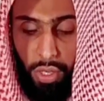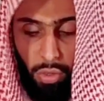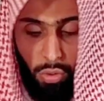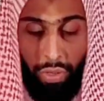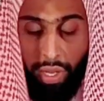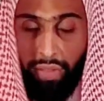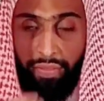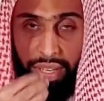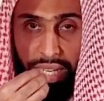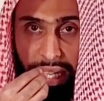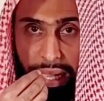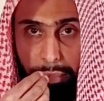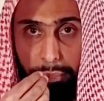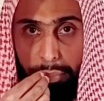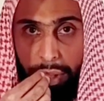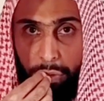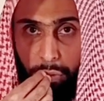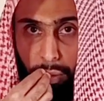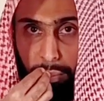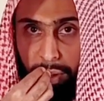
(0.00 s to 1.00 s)
or even gum
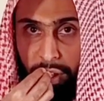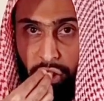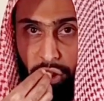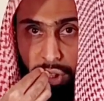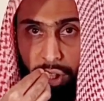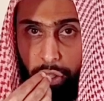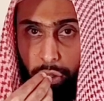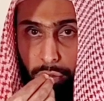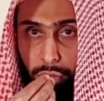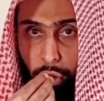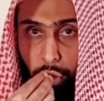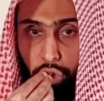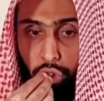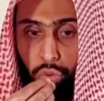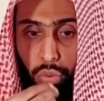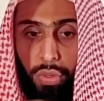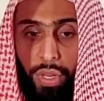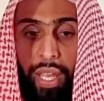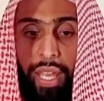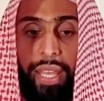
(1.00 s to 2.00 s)
that we mentioned that you've not
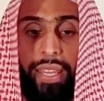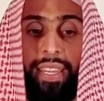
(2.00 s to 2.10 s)
chewed.